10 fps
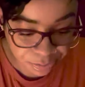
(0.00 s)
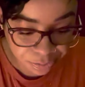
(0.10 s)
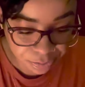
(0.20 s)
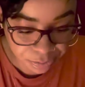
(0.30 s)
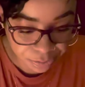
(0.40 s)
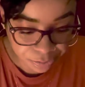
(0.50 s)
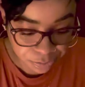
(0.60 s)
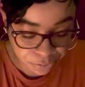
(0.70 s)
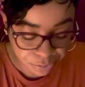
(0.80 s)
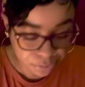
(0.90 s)

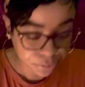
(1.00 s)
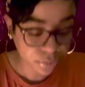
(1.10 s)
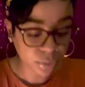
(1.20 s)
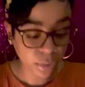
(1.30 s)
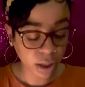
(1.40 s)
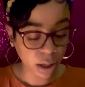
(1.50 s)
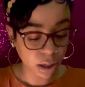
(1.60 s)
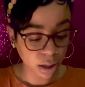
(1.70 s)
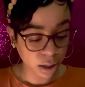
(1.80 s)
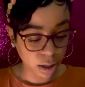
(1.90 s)
[no speech]